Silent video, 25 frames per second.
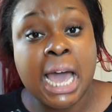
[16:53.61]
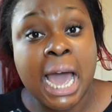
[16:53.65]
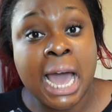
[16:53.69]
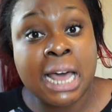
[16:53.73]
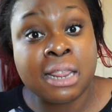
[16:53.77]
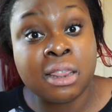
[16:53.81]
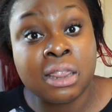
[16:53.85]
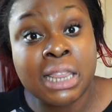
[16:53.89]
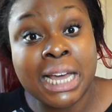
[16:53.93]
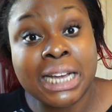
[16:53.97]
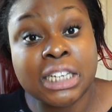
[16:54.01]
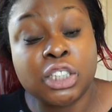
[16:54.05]

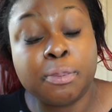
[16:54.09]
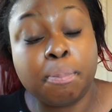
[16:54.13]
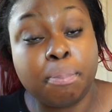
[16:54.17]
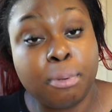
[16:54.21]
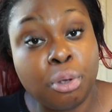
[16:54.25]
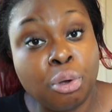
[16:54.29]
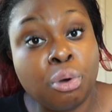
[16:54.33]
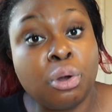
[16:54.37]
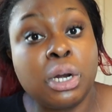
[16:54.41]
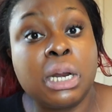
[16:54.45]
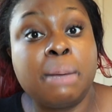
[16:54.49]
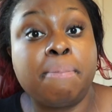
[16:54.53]
and that's
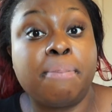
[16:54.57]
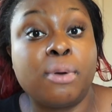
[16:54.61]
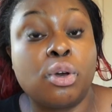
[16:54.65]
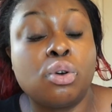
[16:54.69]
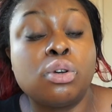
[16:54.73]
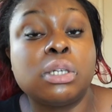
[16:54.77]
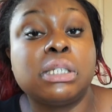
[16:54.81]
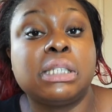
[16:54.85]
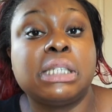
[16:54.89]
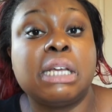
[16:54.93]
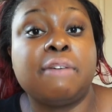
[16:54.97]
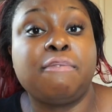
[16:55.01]
purely
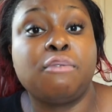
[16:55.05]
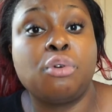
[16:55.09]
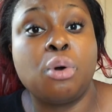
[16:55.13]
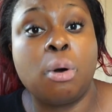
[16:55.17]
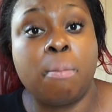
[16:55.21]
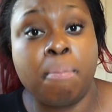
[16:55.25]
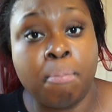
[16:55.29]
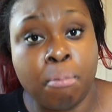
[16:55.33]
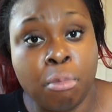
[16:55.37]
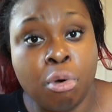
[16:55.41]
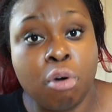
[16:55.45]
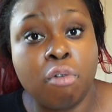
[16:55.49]
because they've
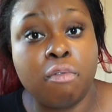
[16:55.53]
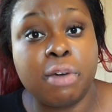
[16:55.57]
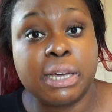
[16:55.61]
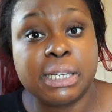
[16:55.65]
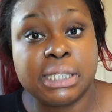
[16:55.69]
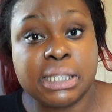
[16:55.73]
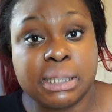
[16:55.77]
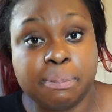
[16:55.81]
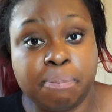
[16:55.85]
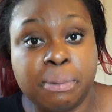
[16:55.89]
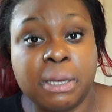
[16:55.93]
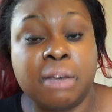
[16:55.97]
got more
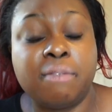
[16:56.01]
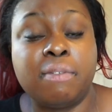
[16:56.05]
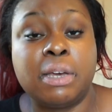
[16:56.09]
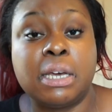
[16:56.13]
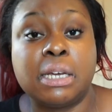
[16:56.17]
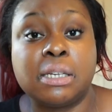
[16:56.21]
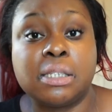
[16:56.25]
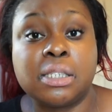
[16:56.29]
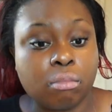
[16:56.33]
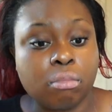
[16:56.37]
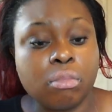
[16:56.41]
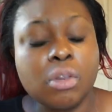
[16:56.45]

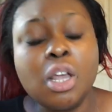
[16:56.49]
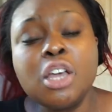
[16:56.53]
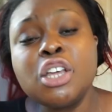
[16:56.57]
experience.